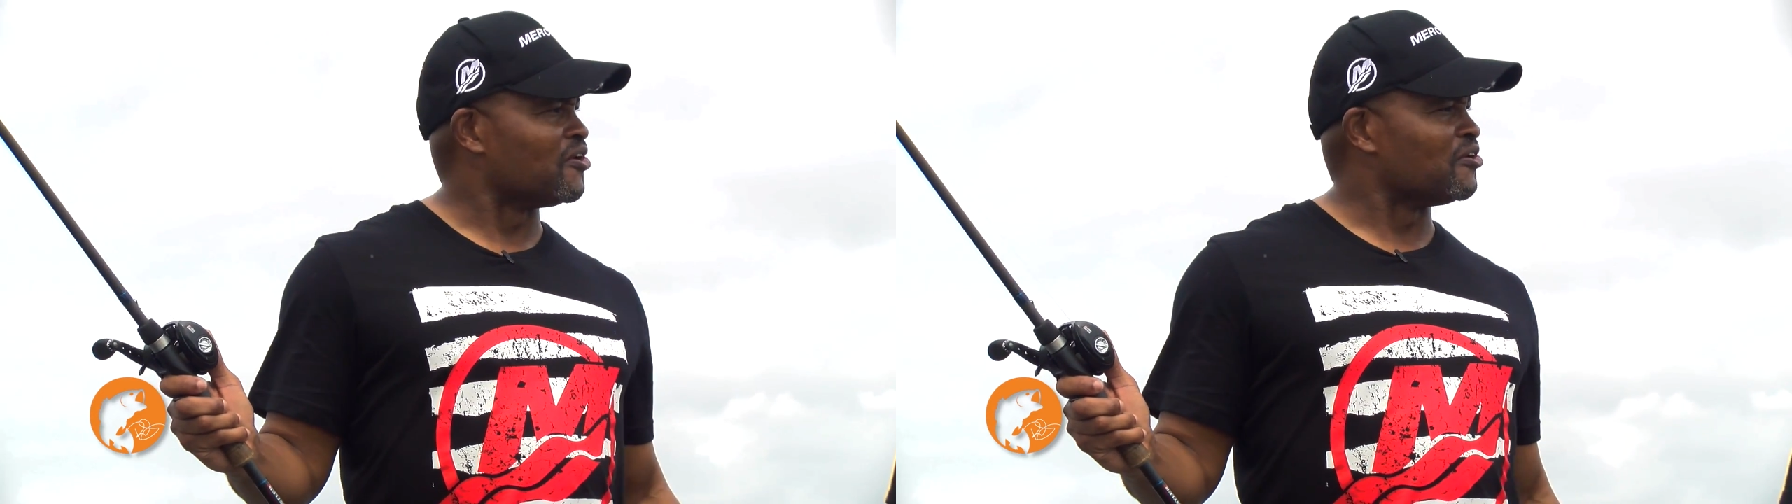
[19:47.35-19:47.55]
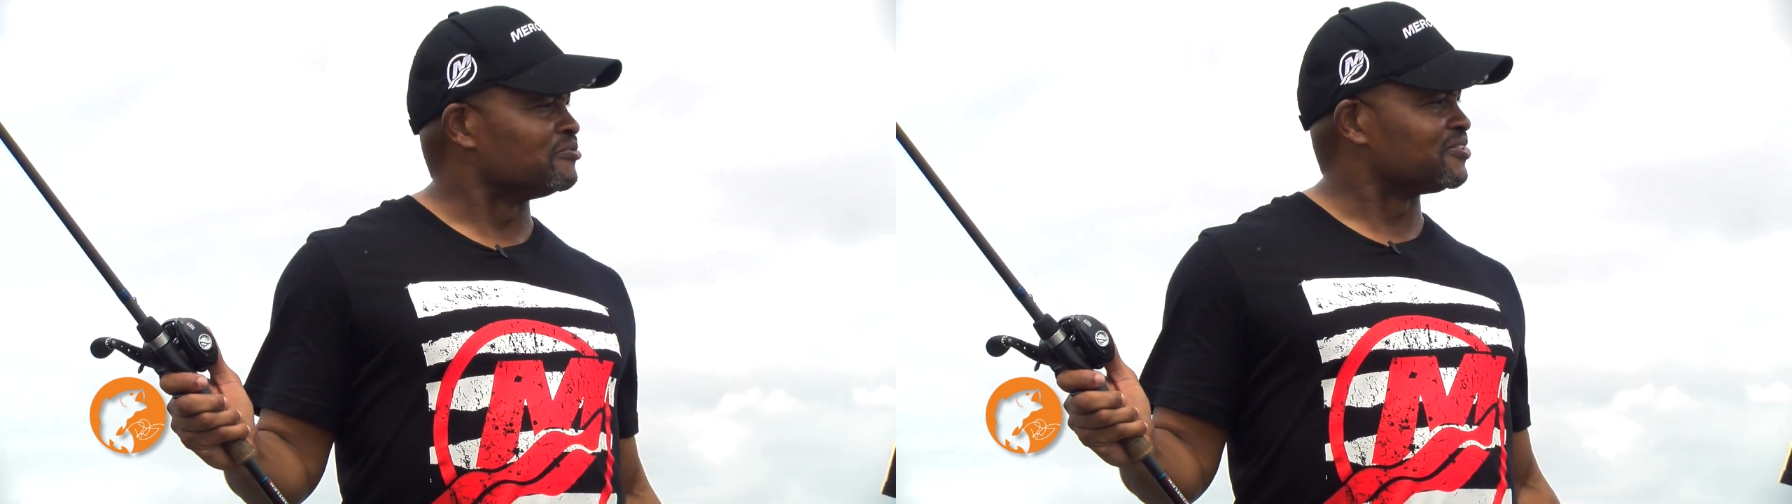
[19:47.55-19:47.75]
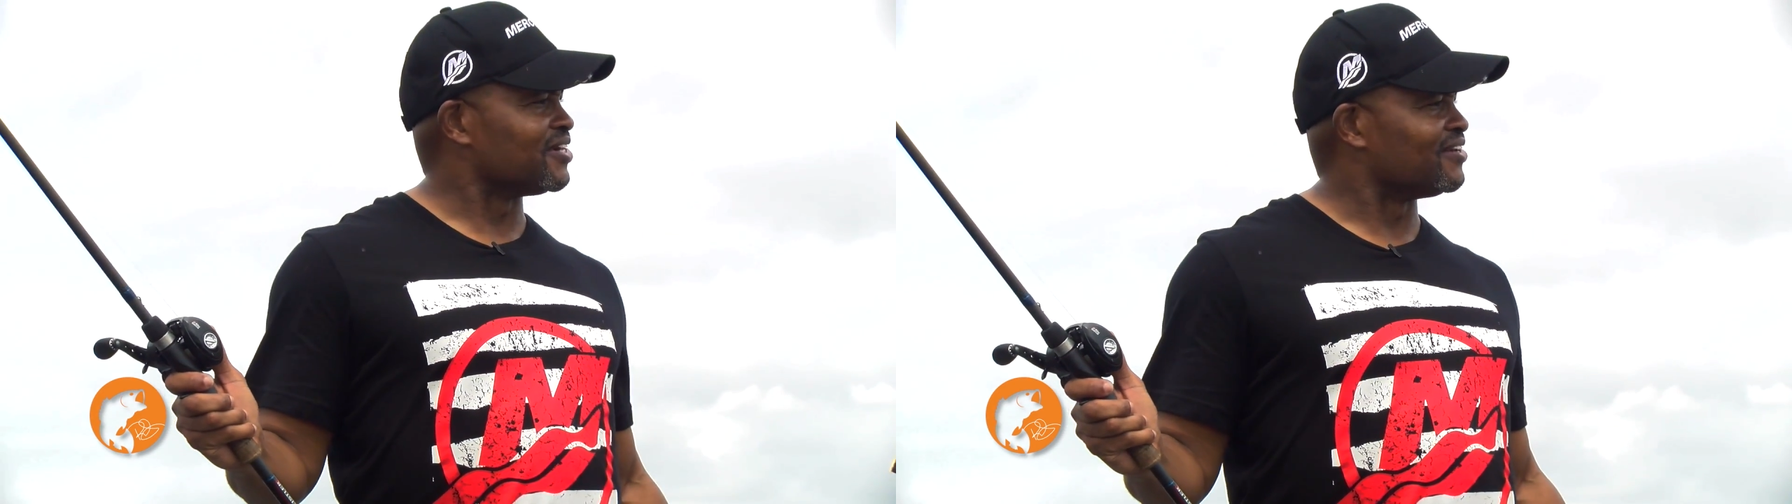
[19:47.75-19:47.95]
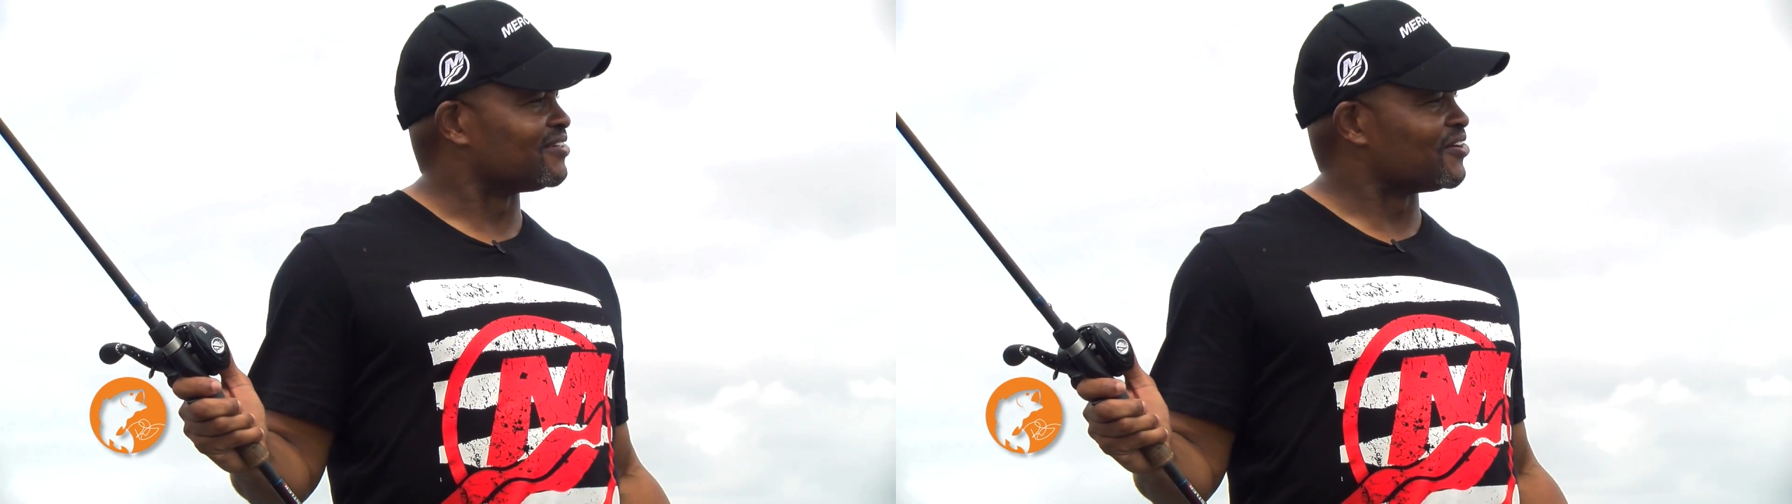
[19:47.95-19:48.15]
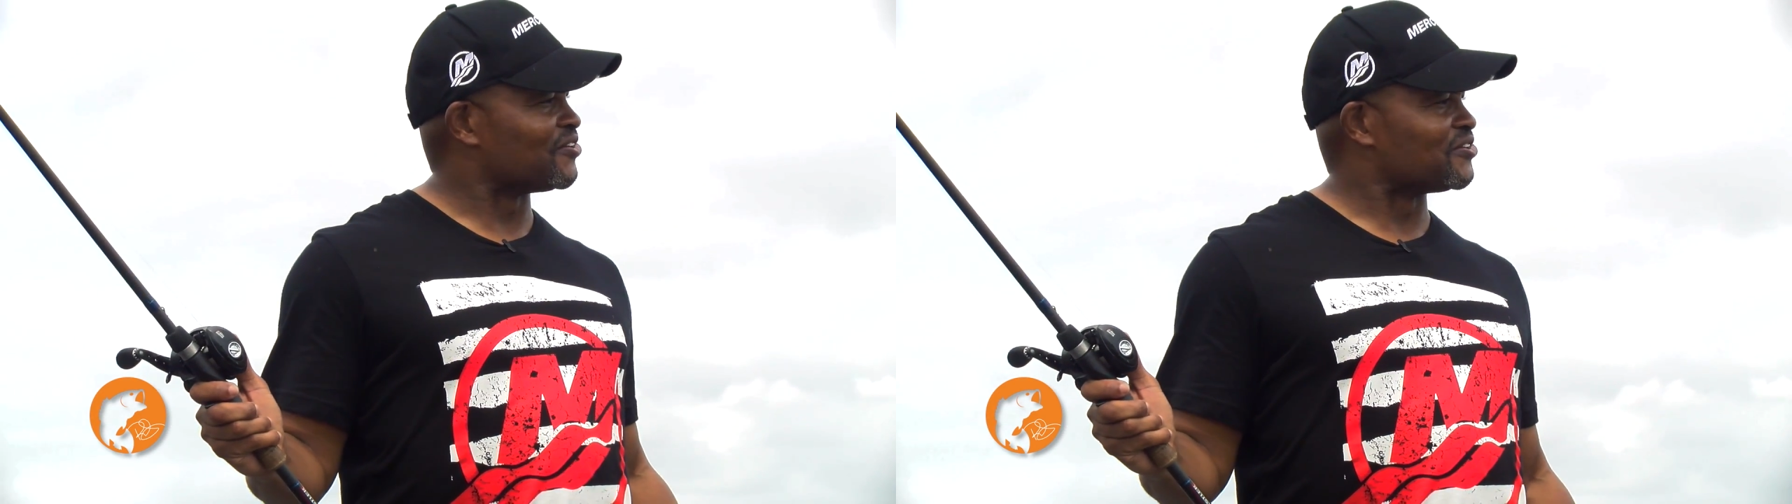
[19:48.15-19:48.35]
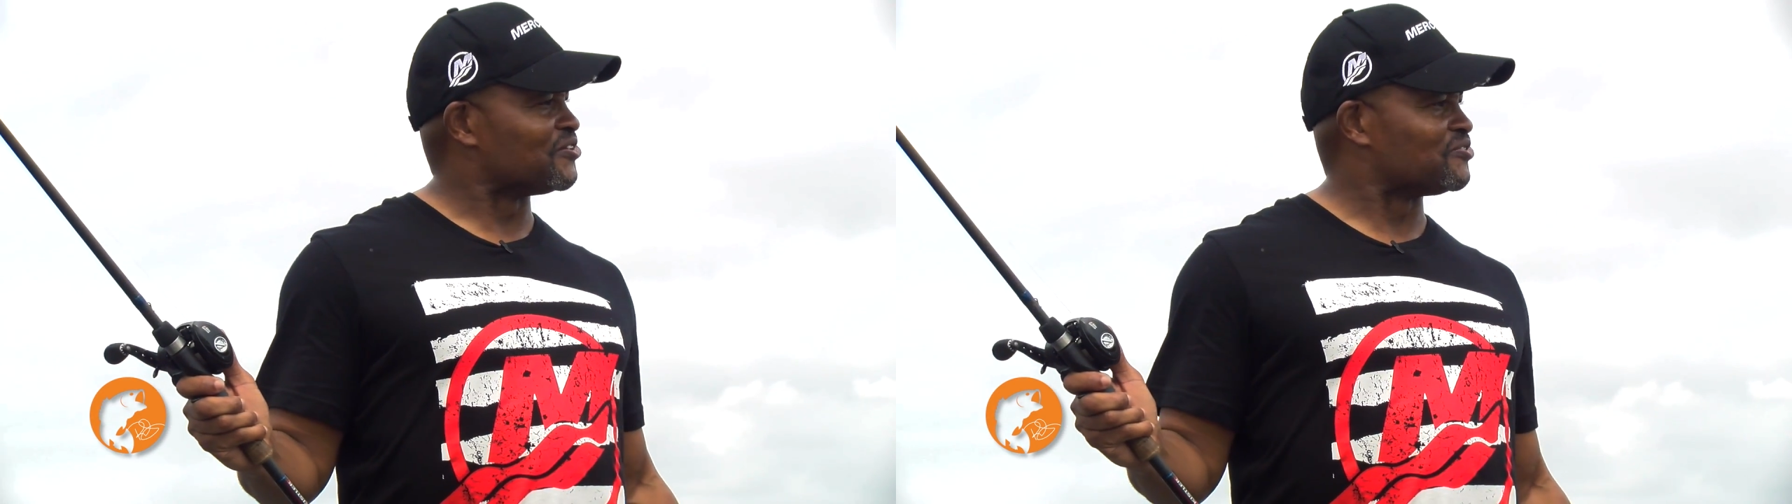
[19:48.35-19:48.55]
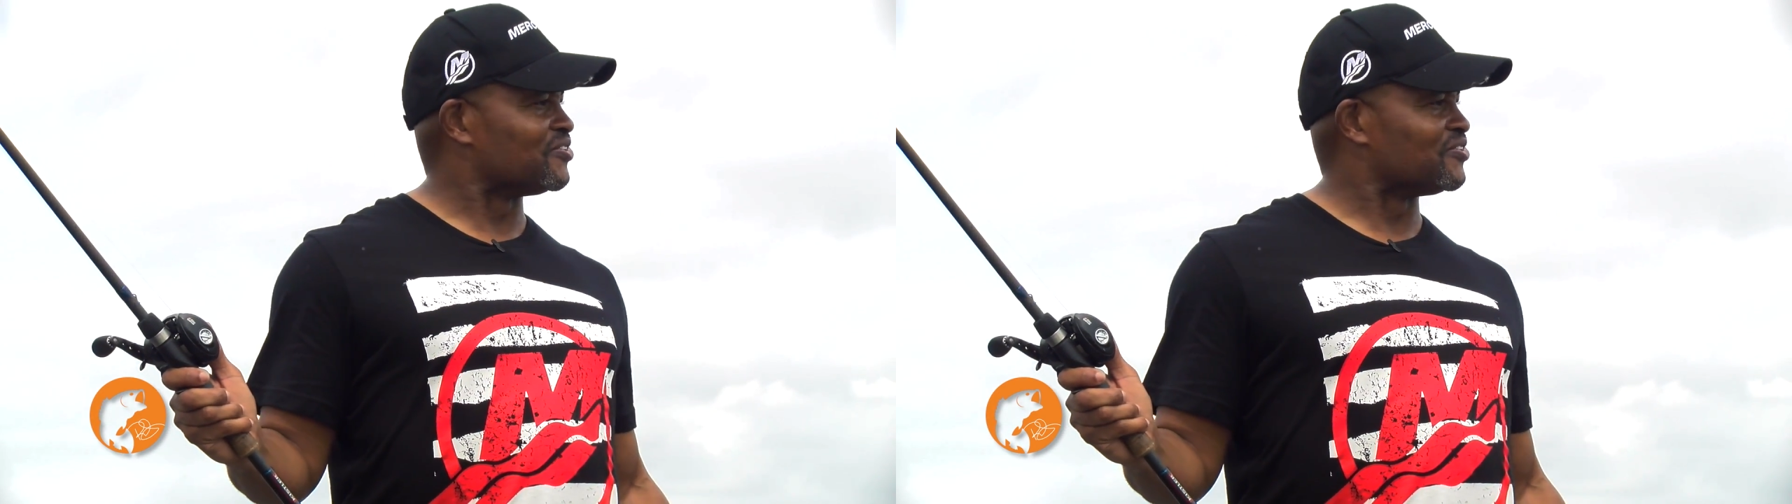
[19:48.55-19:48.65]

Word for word: home to San Antonio